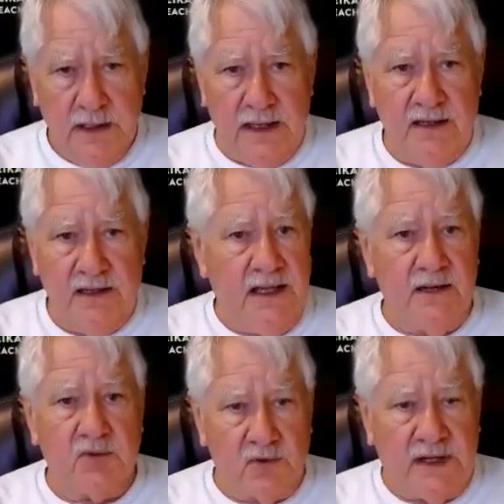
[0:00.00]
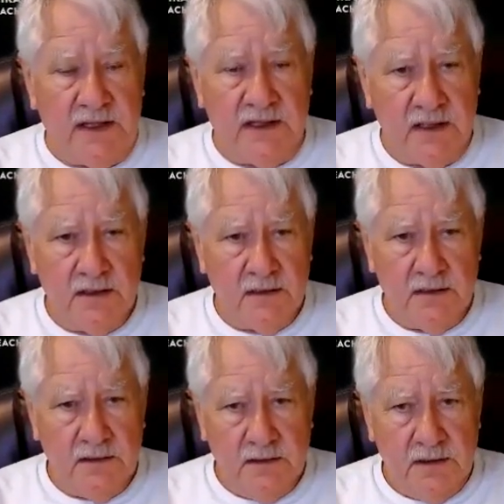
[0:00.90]
And Emory
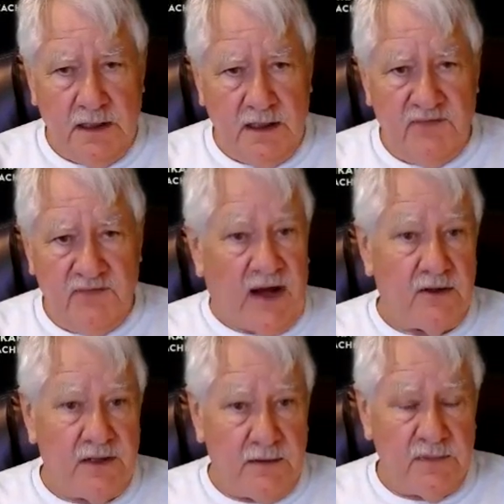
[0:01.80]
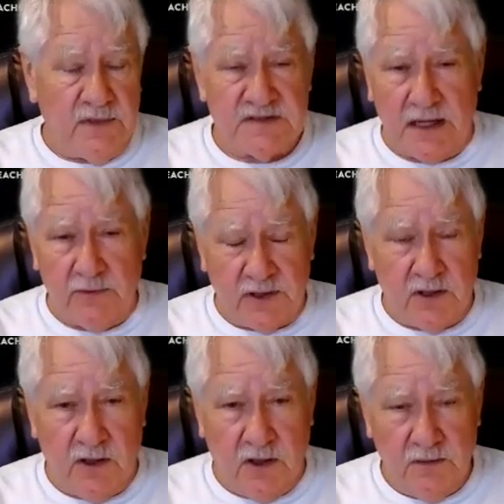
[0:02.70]
fired him, as I
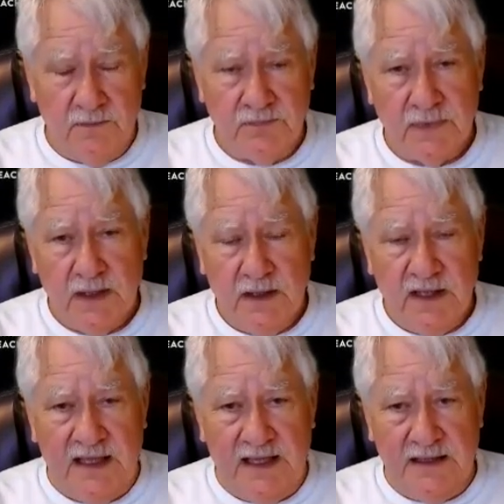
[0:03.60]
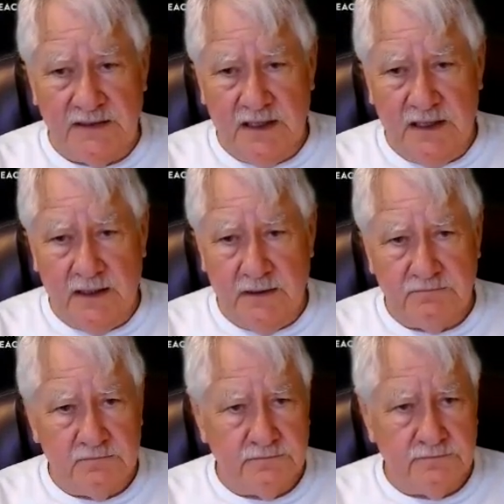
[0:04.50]
recall, and
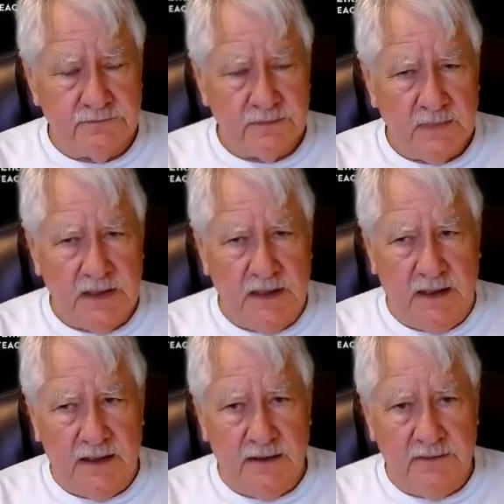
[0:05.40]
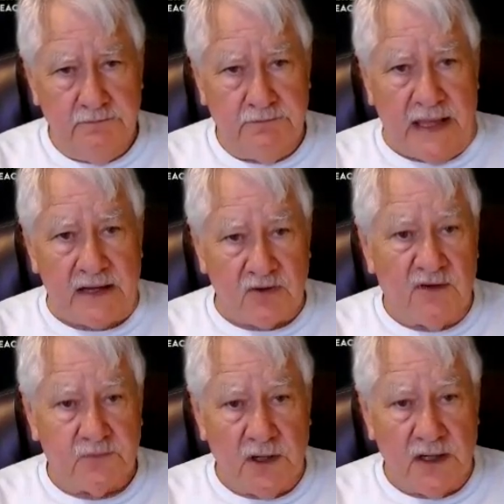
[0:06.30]

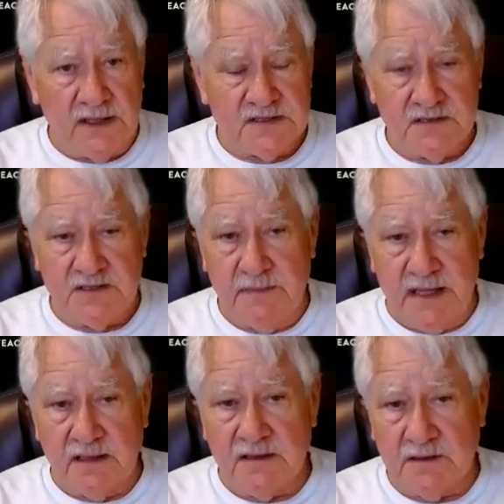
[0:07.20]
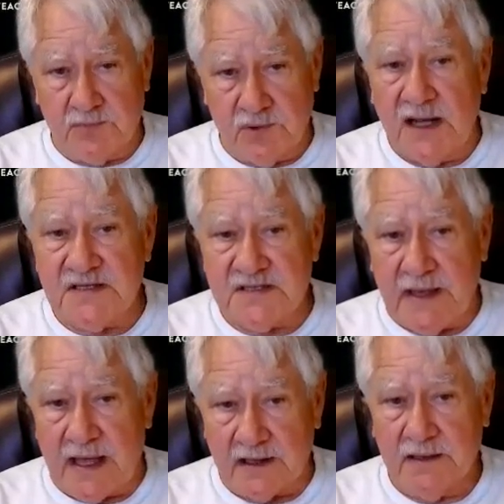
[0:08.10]
Bancroft Prize demanded the prize
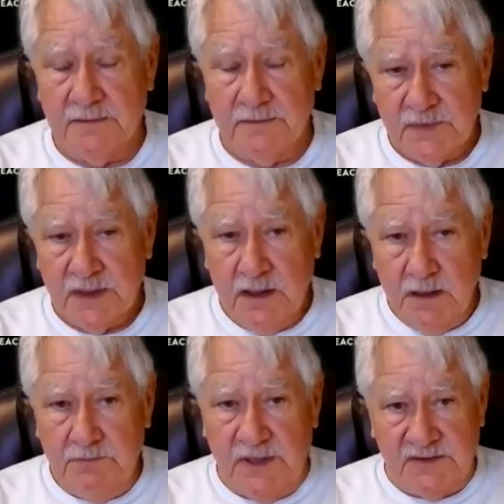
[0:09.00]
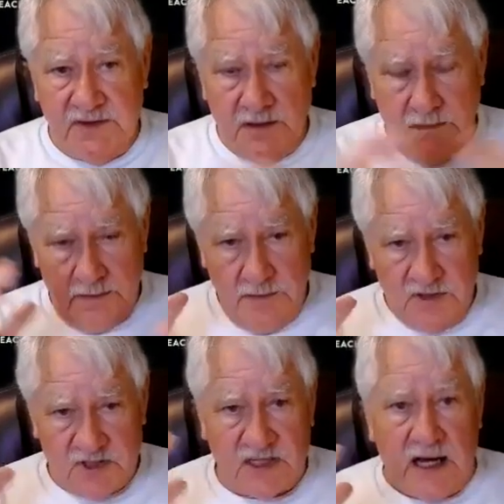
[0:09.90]
back. But the
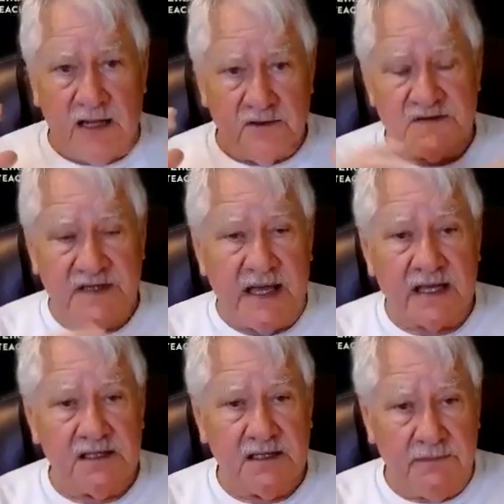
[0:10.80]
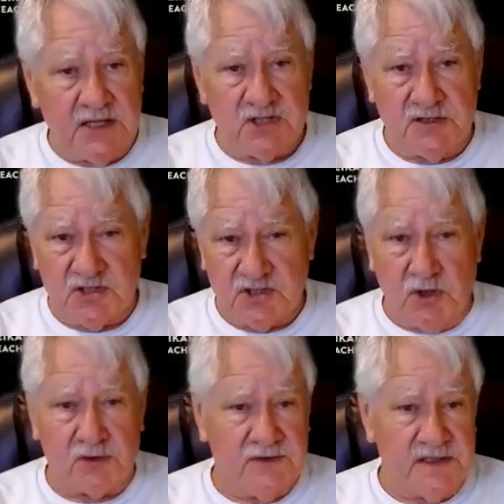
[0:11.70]
scholars, the academicians,
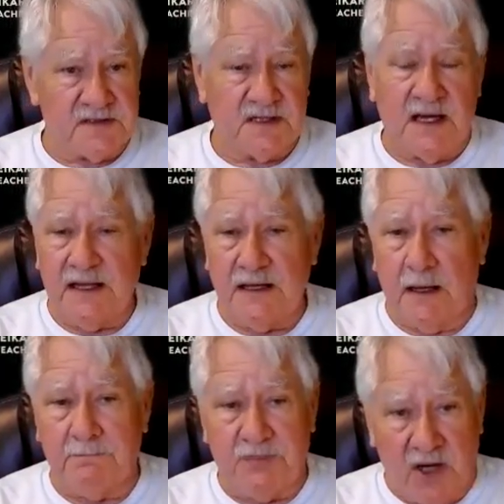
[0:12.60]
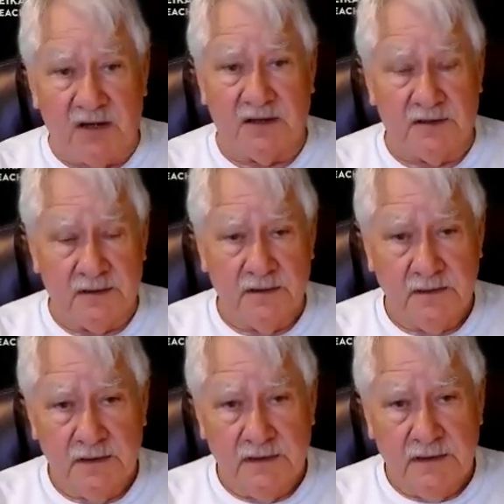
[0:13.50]
took this guy apart,
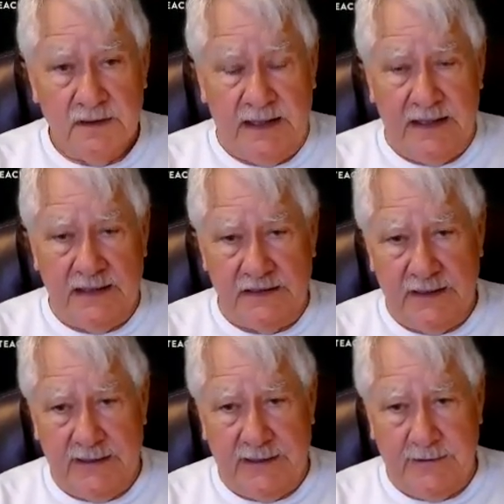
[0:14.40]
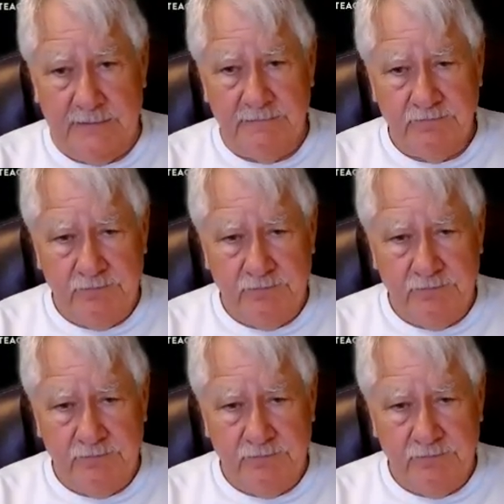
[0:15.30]
and the